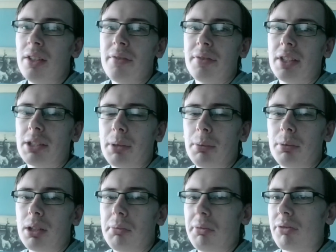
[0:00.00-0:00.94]
there's people
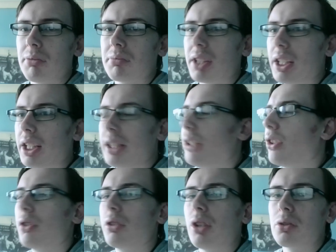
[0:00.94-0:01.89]
coming from, say,
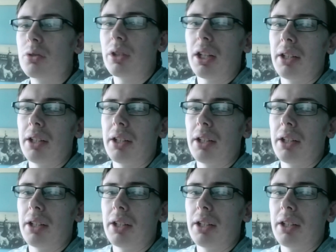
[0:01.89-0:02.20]
God knows where,